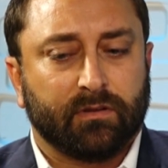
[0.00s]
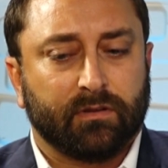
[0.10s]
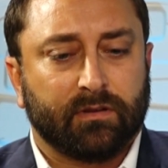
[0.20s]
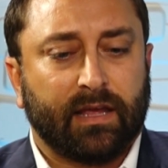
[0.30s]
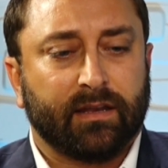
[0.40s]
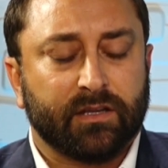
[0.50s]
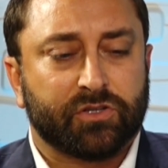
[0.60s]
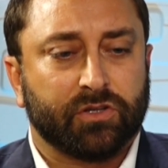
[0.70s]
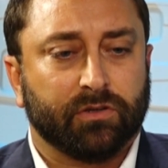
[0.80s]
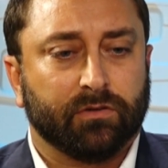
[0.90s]
that
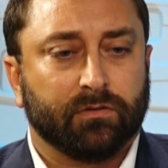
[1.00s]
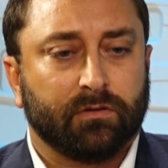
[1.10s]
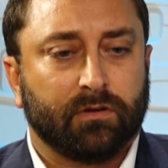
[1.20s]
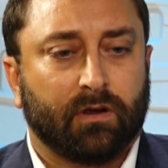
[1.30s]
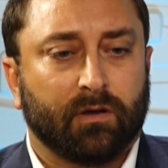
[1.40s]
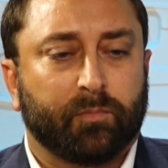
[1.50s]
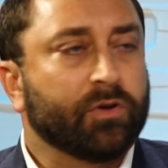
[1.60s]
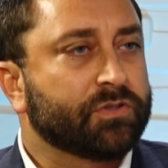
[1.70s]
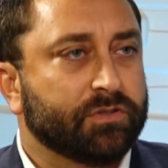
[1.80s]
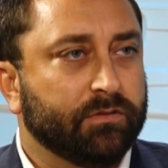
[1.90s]
issue are
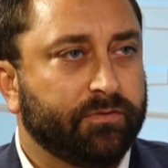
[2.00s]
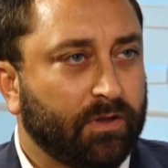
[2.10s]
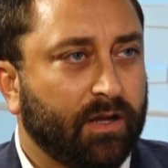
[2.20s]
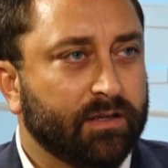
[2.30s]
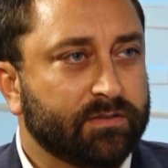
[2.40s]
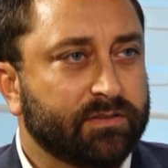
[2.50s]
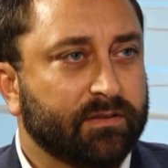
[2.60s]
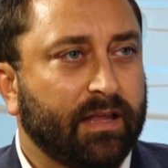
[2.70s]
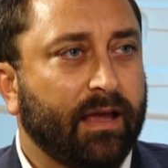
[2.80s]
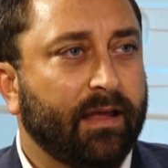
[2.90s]
personal flaws
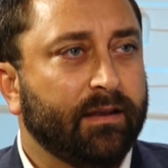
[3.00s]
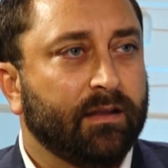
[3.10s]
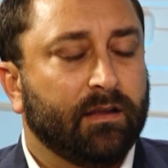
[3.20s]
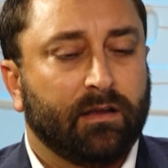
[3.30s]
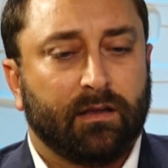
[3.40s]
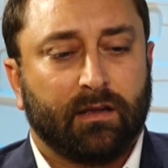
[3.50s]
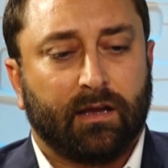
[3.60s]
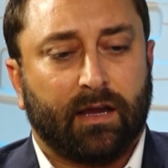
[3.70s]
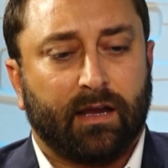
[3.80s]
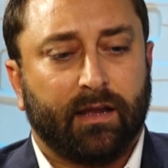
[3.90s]
that
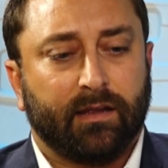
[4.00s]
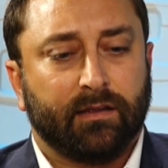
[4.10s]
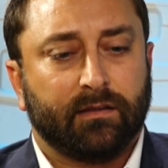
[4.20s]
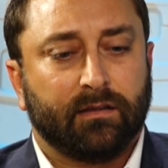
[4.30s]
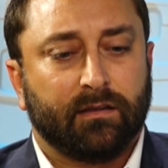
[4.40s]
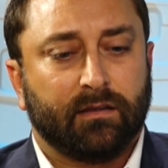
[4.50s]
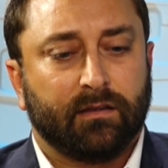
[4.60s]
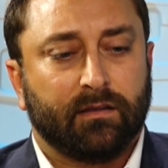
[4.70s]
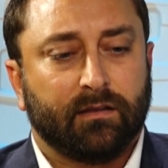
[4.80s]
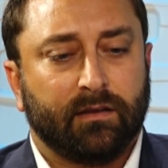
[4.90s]
I
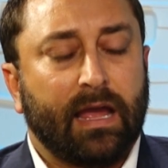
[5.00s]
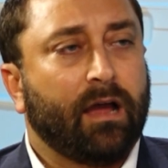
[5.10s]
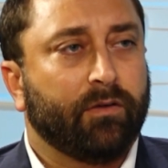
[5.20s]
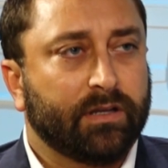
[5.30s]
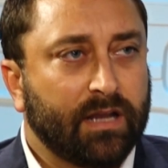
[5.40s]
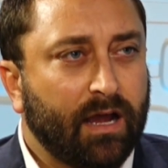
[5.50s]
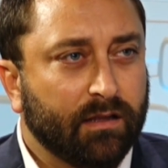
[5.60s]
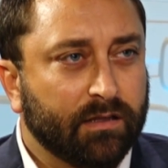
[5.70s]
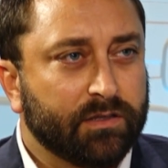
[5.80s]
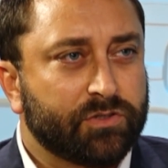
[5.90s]
now
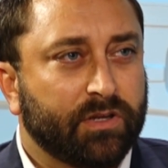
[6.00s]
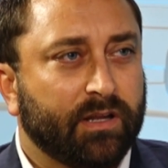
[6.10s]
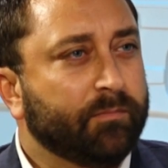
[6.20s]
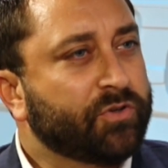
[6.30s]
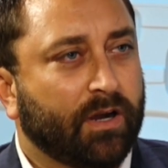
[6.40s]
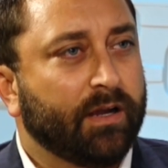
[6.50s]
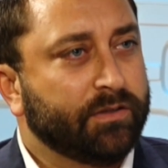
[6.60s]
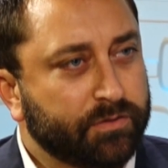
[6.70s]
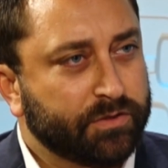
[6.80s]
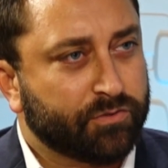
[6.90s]
acknowledge and I'm trying
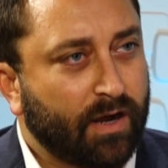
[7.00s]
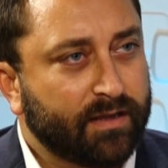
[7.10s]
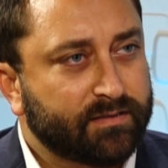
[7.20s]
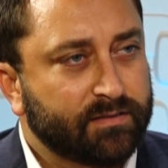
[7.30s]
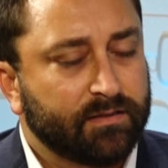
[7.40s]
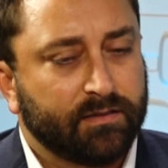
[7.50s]
to address.